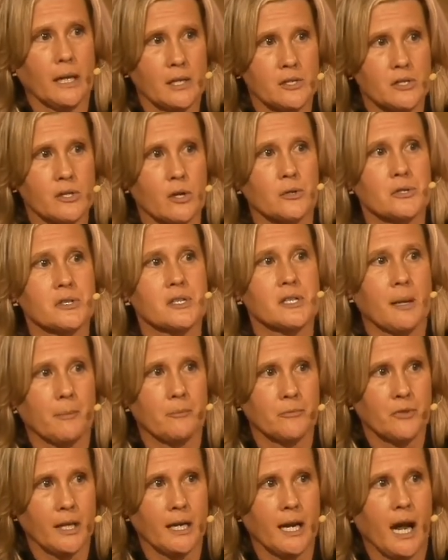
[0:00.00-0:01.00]
Is there
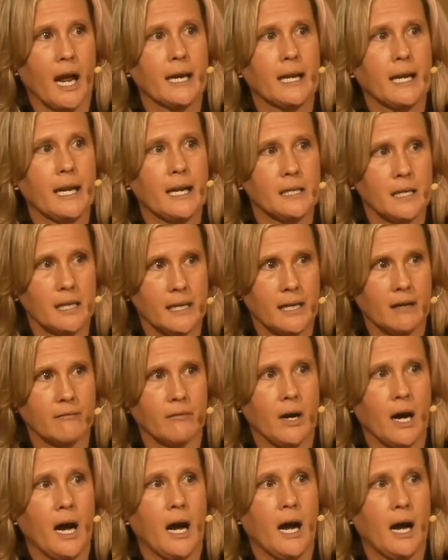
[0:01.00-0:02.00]
something I need to give
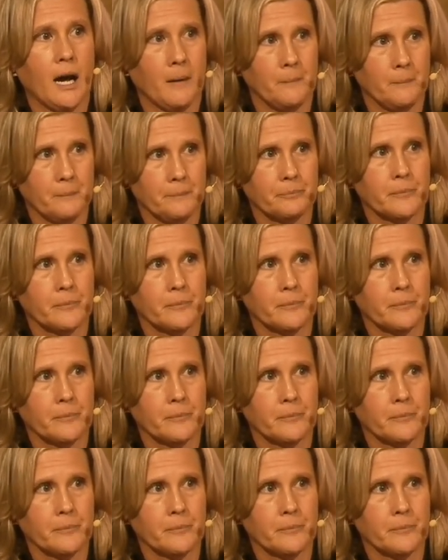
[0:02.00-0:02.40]
up?